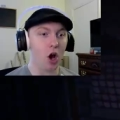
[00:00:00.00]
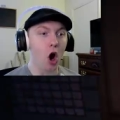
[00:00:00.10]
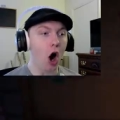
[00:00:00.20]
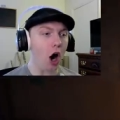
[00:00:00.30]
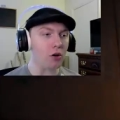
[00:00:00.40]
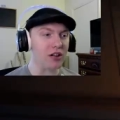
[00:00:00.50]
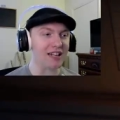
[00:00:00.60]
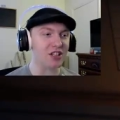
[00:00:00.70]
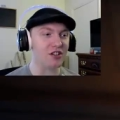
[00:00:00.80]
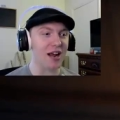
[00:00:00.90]
oh,
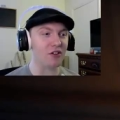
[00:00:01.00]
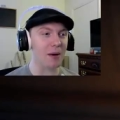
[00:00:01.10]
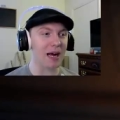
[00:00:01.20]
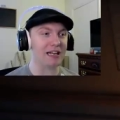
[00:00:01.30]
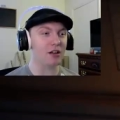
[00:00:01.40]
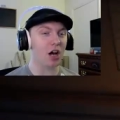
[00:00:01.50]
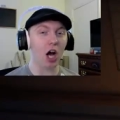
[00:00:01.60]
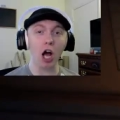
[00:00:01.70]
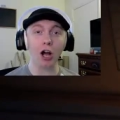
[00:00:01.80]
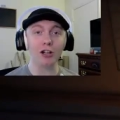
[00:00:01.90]
Lantern, never mind.
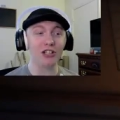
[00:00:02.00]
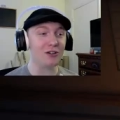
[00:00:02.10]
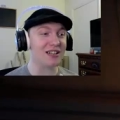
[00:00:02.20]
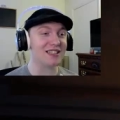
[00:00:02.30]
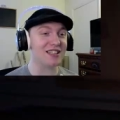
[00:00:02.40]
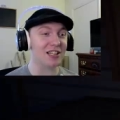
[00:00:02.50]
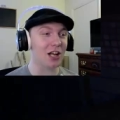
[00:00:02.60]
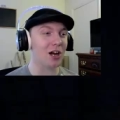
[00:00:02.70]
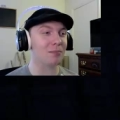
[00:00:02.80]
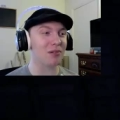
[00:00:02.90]
Oh, dude, it's the
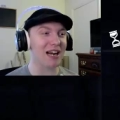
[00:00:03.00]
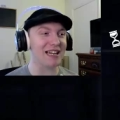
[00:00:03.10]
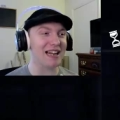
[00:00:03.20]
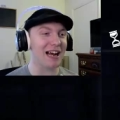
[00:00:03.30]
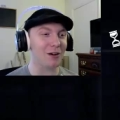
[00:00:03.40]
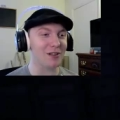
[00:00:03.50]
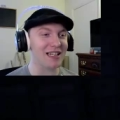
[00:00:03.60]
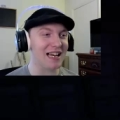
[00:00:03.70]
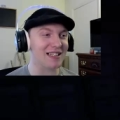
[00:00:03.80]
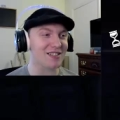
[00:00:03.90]
Long Bright now.
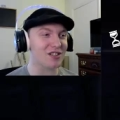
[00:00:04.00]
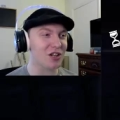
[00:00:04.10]
Yes,